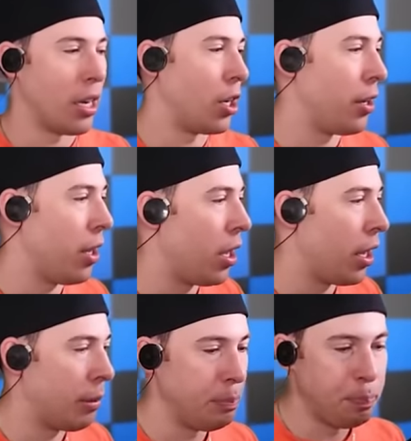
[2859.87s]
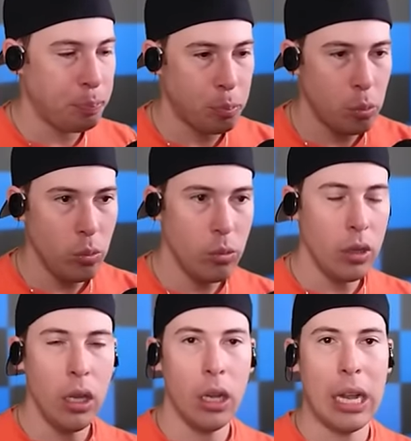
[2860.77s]
not good.
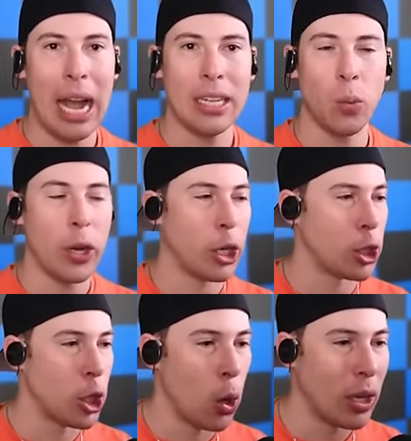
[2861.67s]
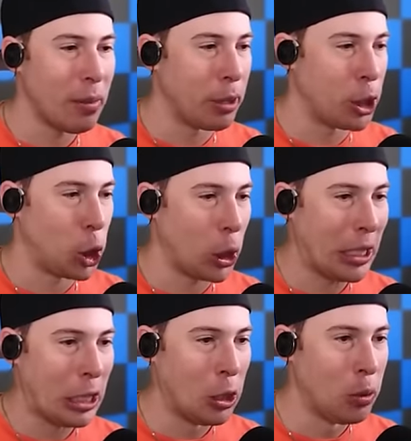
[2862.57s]
Guys, we are slowly but
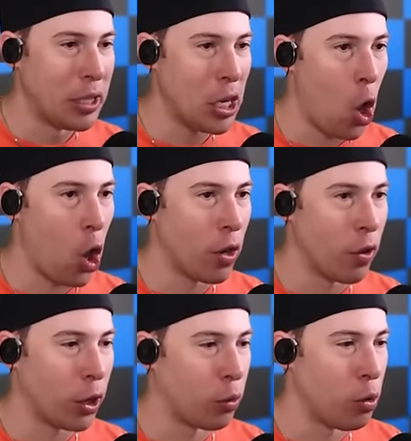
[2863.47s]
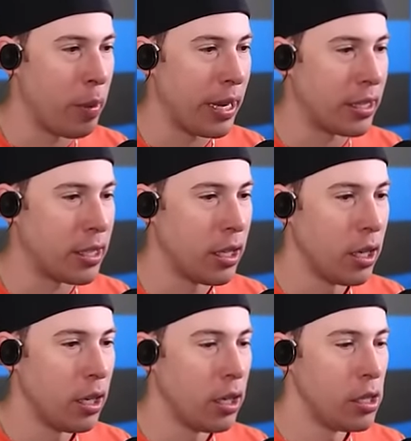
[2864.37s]
surely losing all of our crewmates.
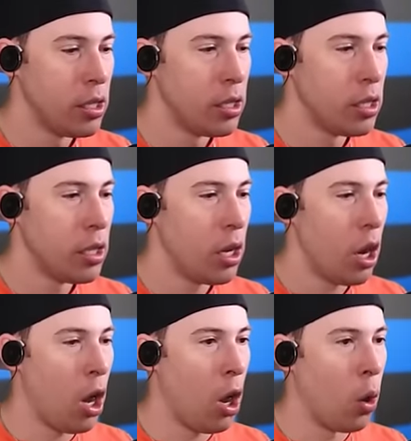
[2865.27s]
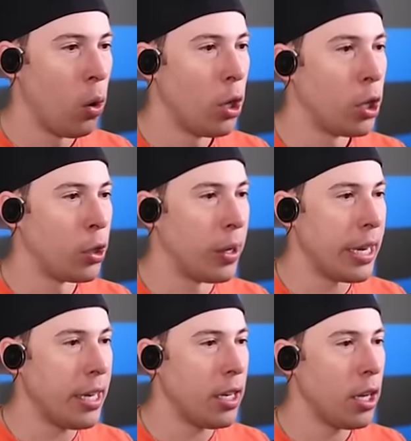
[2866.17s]
Uh-oh.
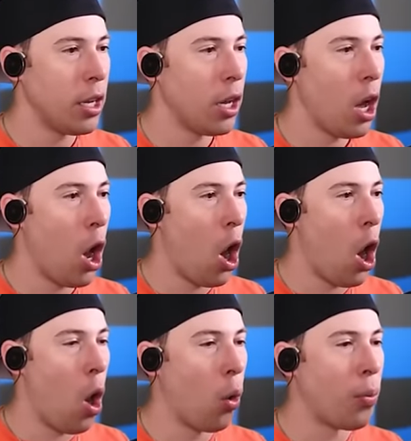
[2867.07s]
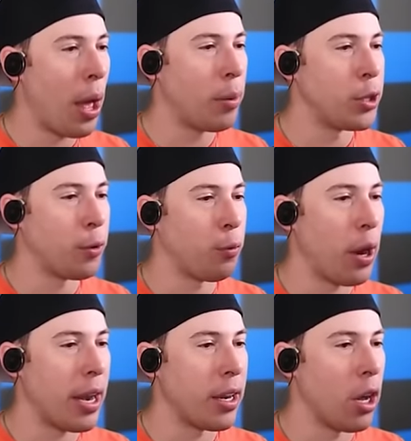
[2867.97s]
Green? Oh, that was your
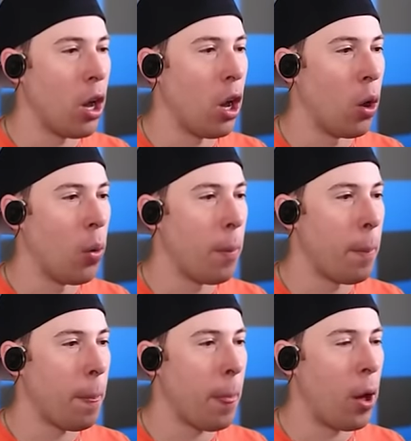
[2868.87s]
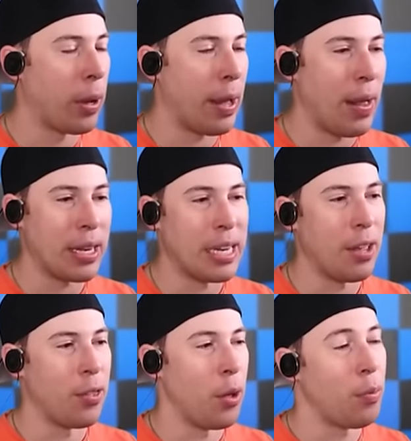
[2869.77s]
friend. Uh-oh. Okay, that's
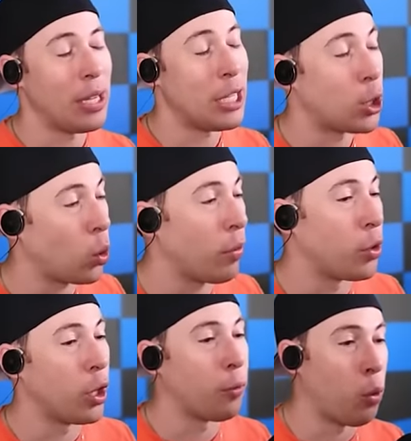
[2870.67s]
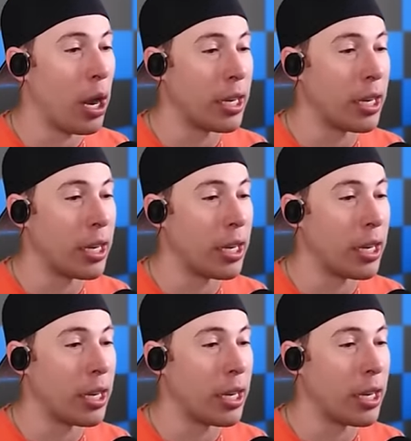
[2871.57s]
not... This is sort of good for